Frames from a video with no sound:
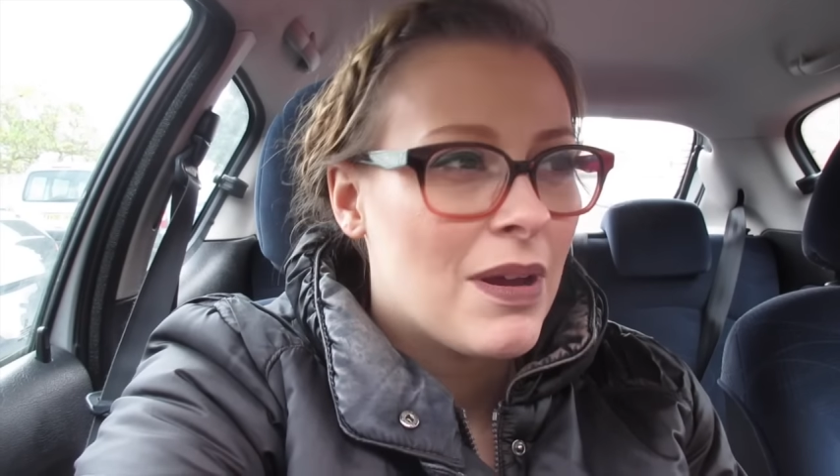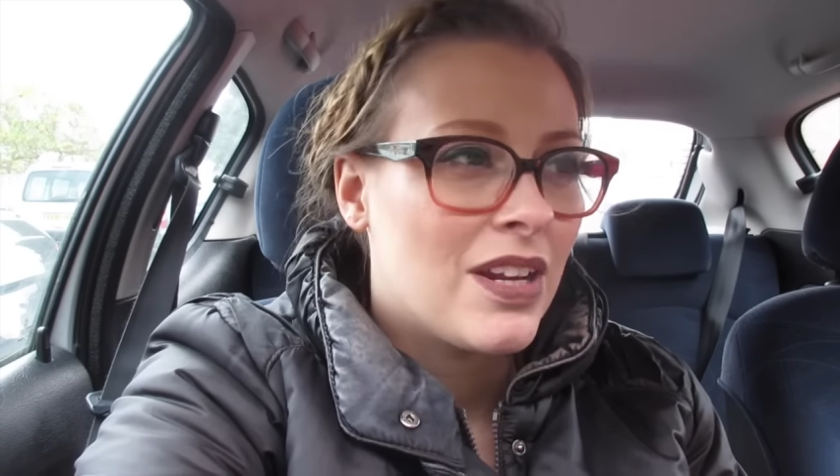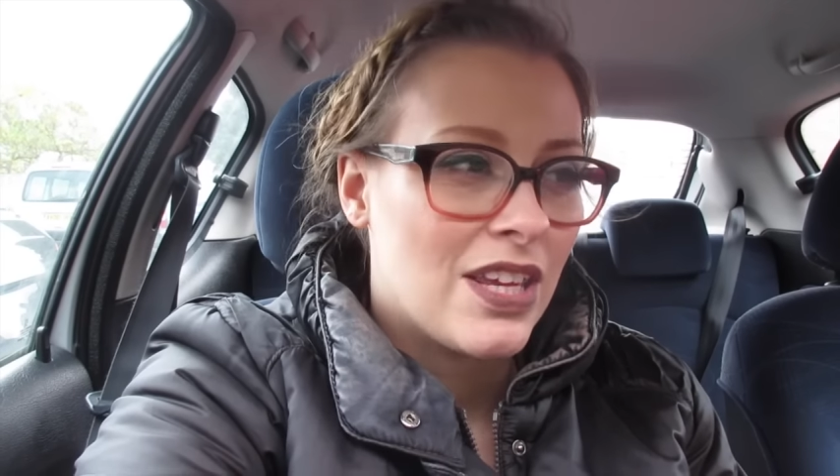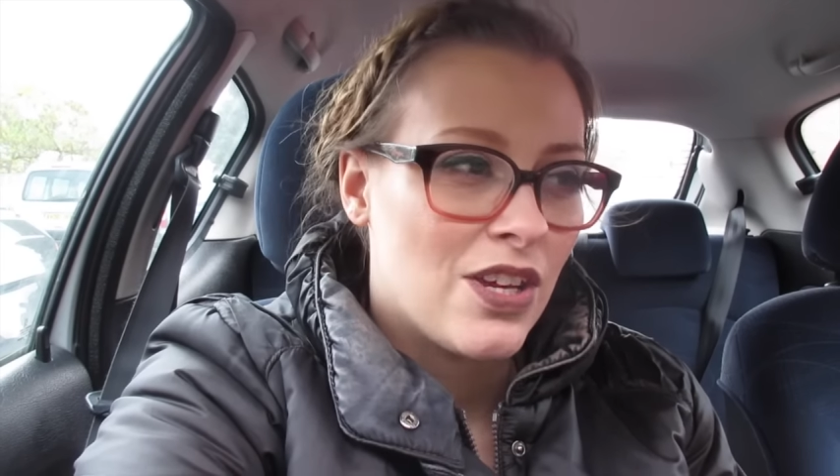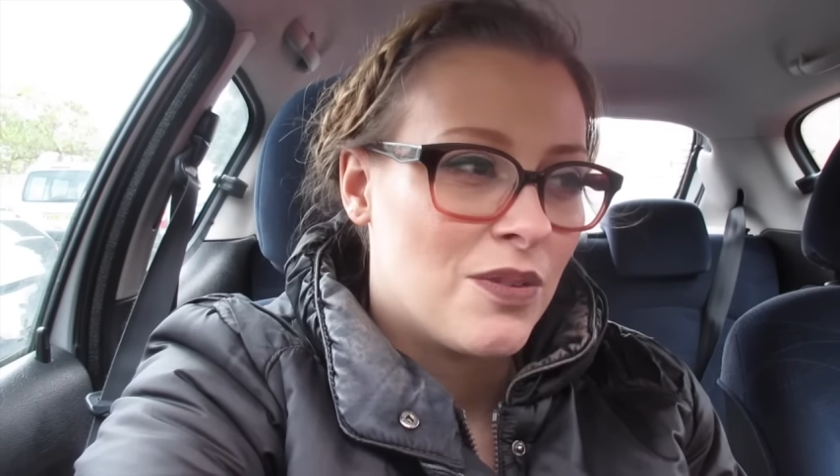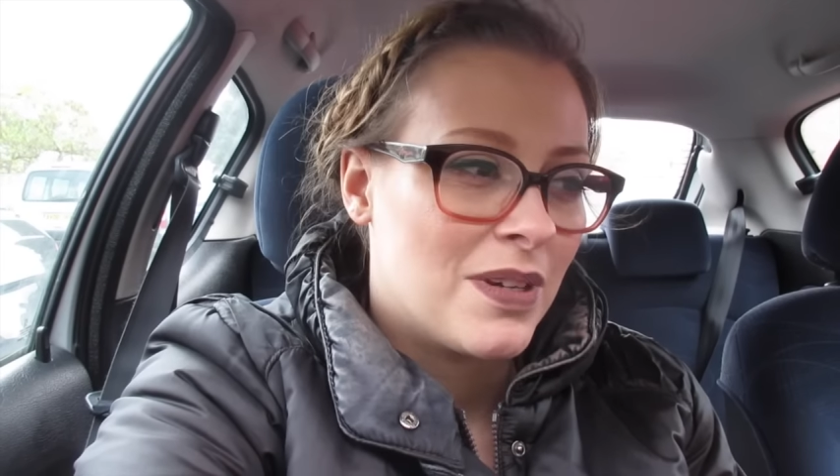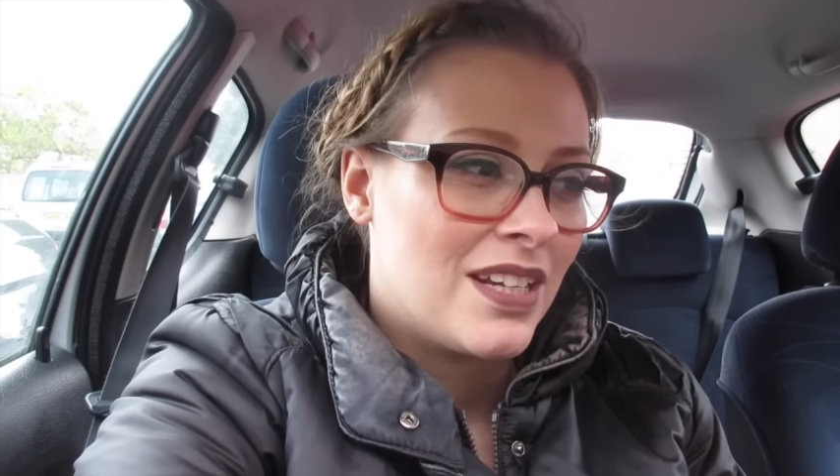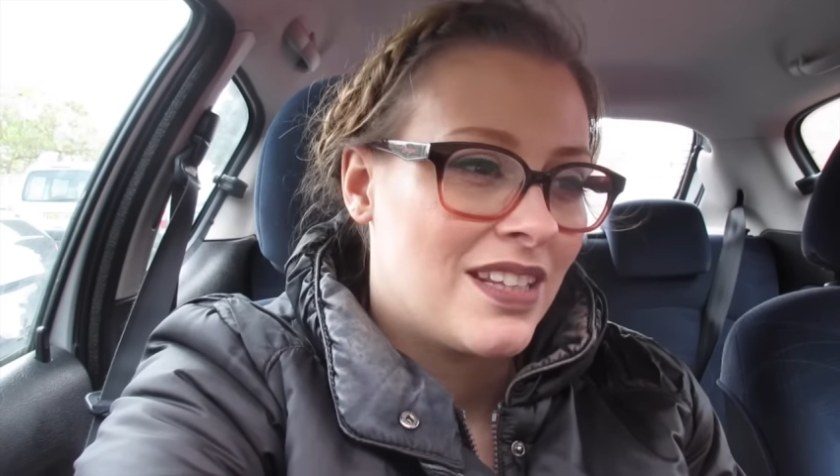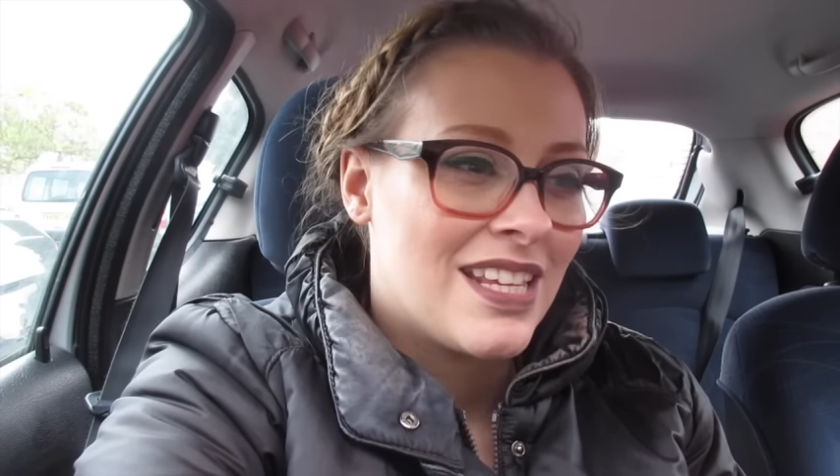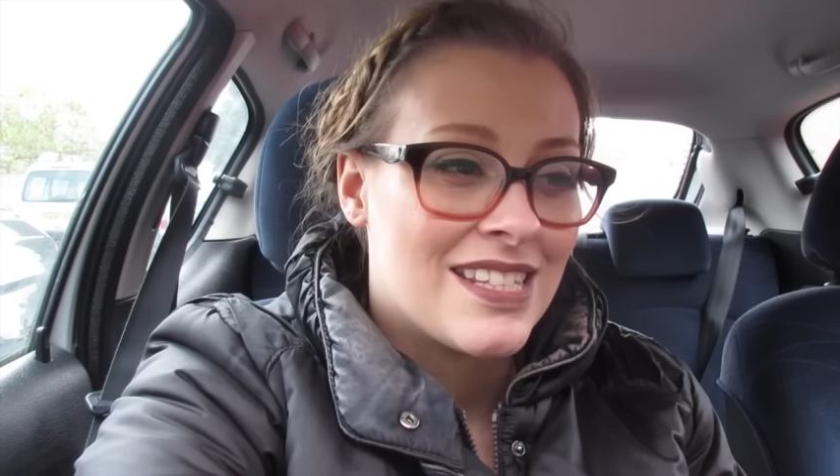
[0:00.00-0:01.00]
I'm only
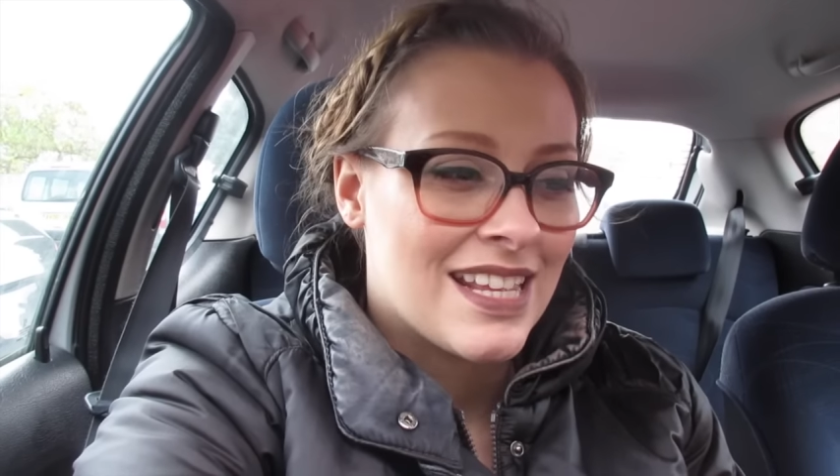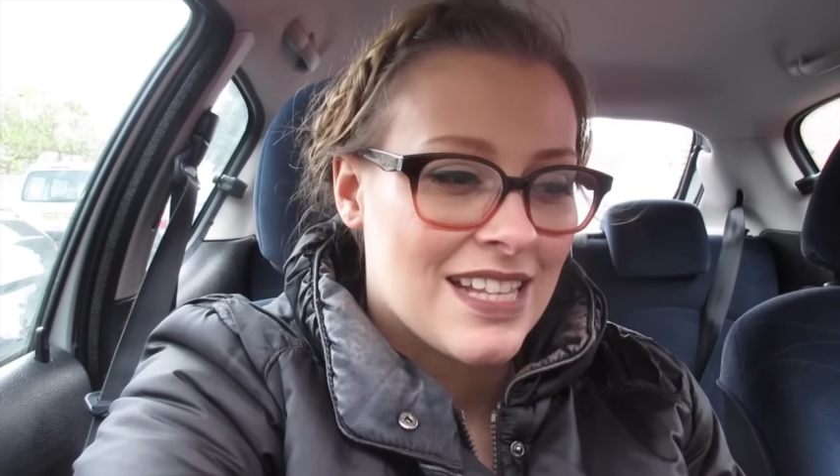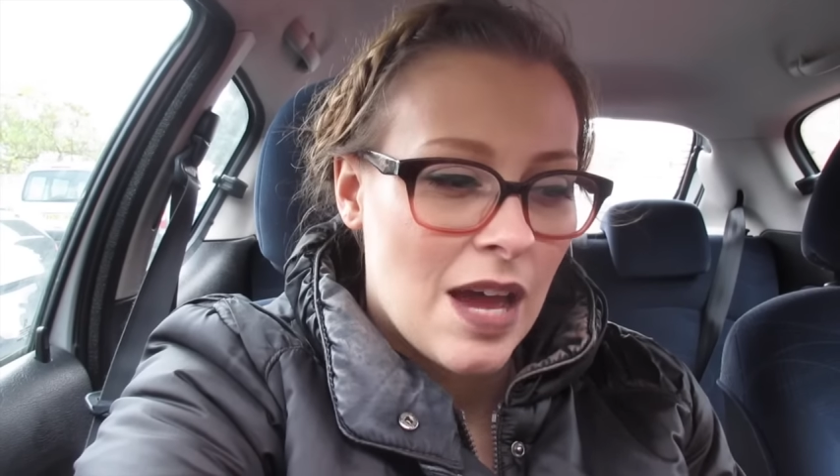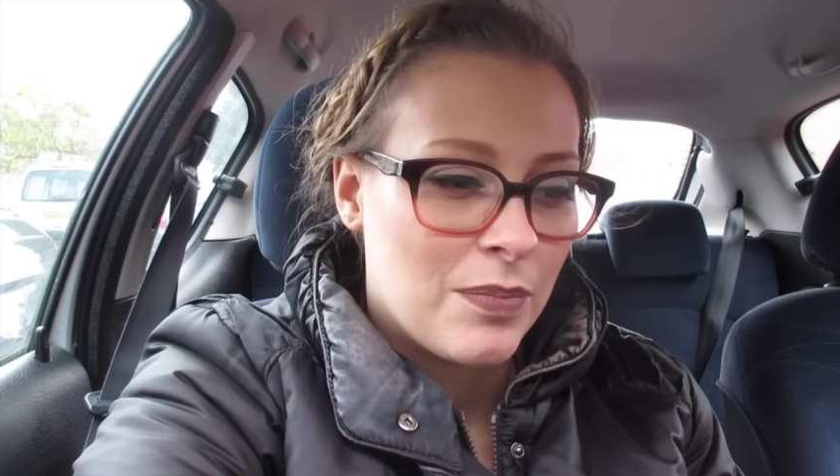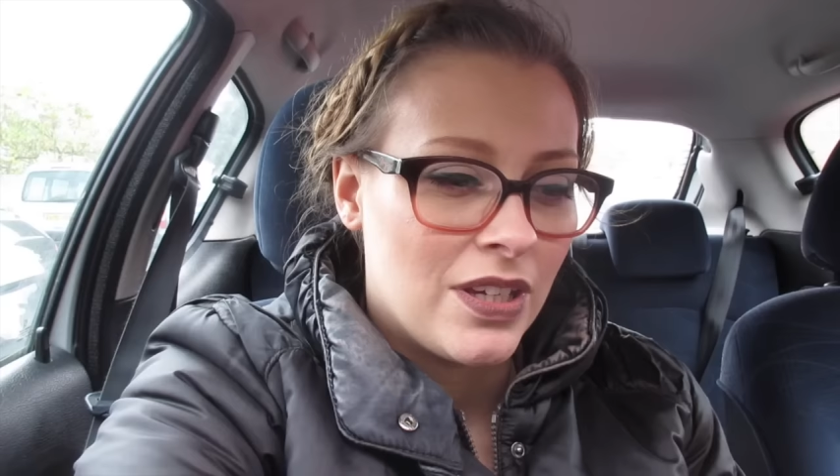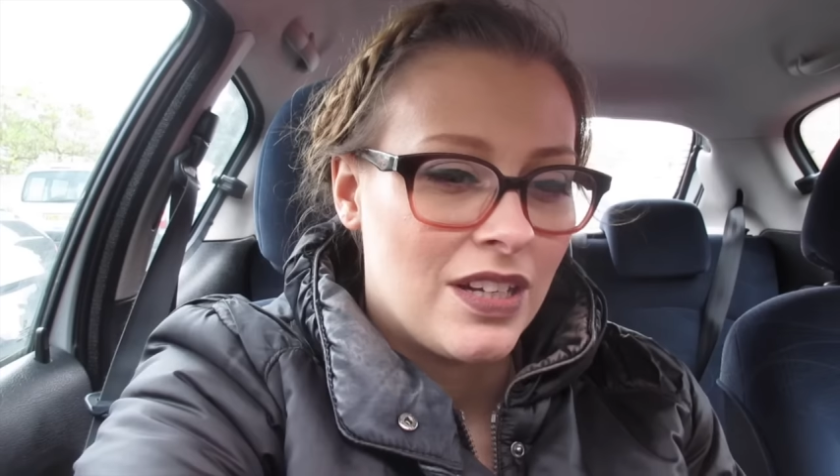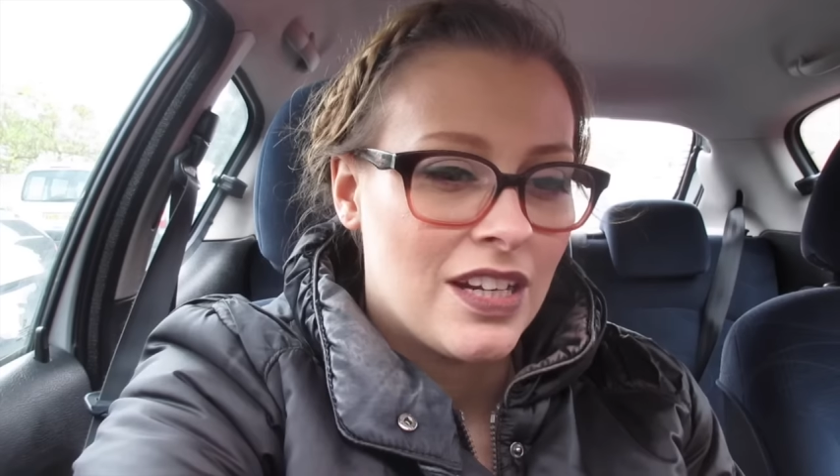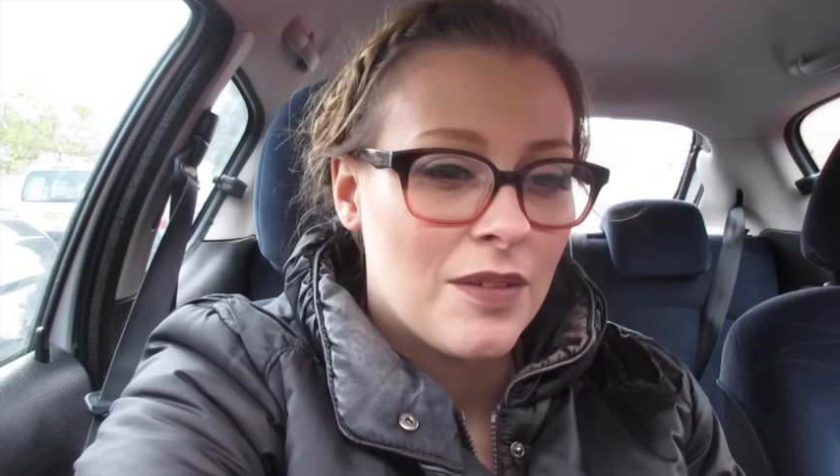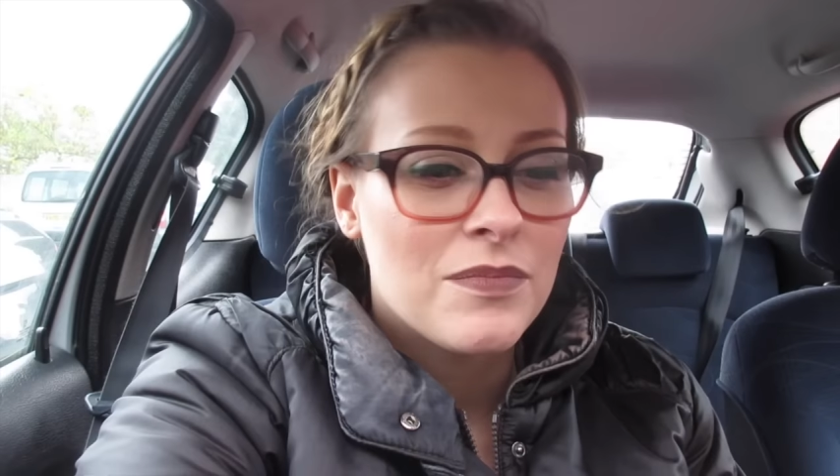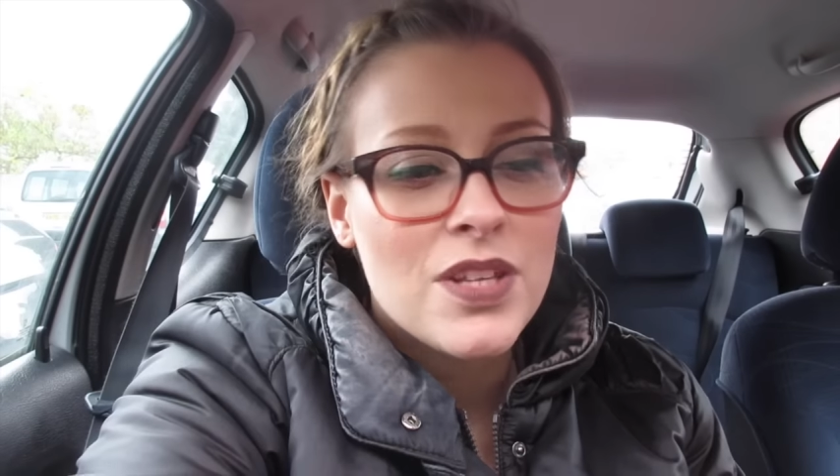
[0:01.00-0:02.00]
human and these things happen
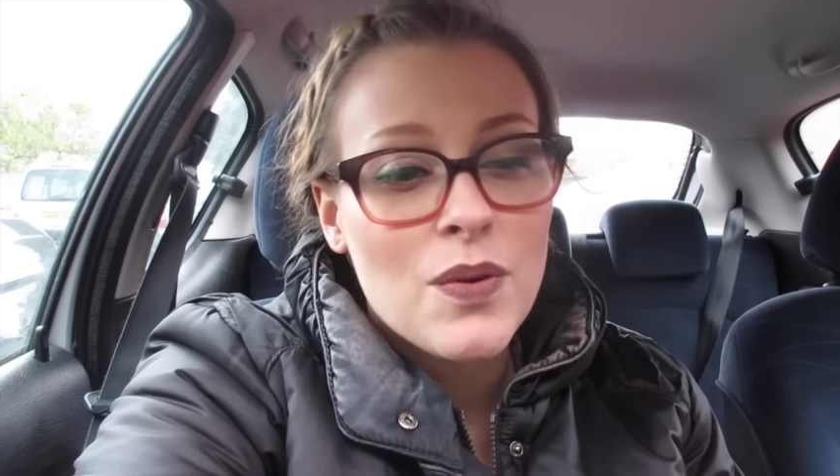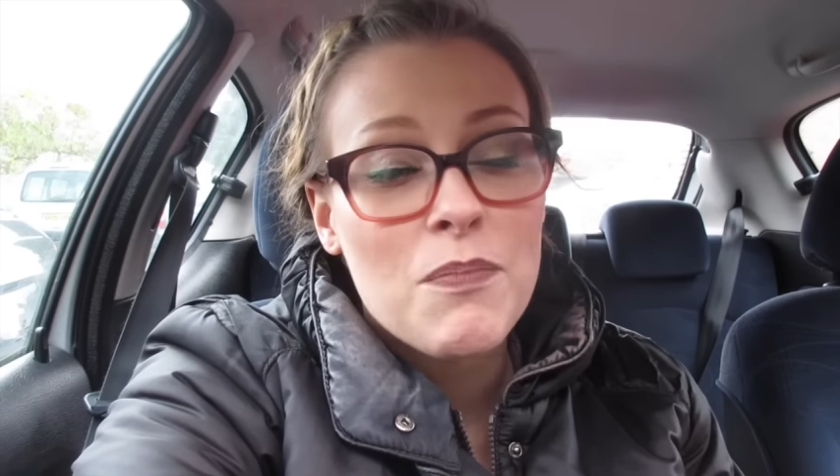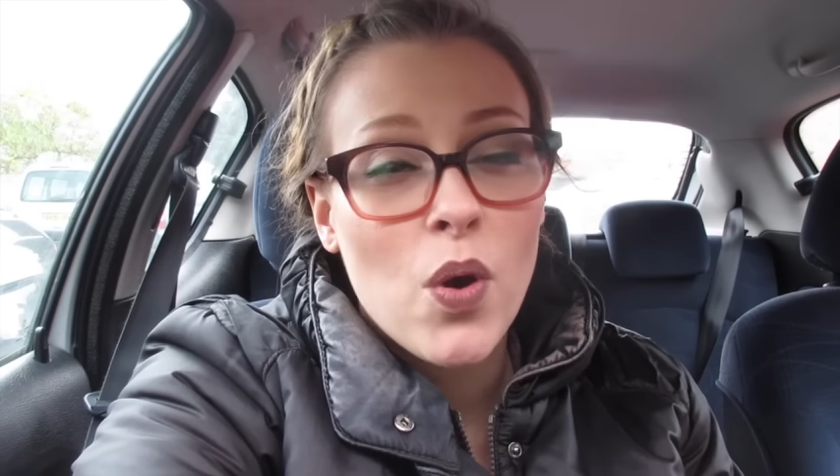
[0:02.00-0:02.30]
and I'm doing